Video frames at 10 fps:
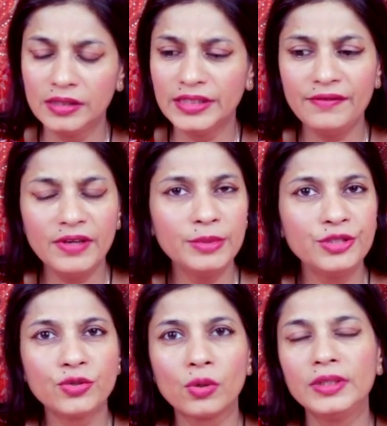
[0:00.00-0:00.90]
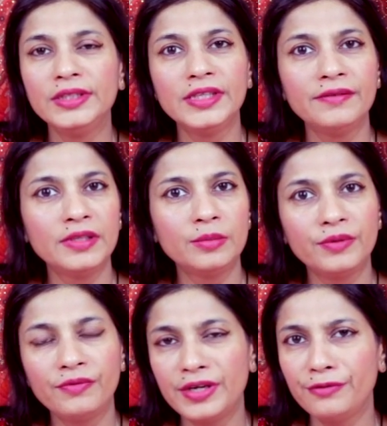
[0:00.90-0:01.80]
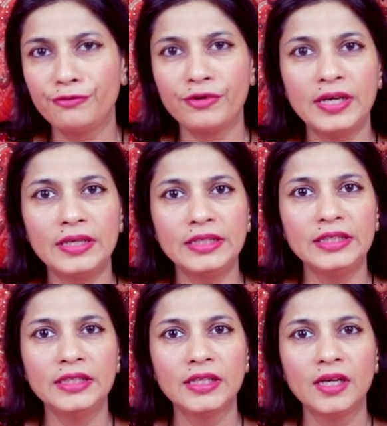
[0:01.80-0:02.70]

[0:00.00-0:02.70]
they will be jolly, they will be very friendly,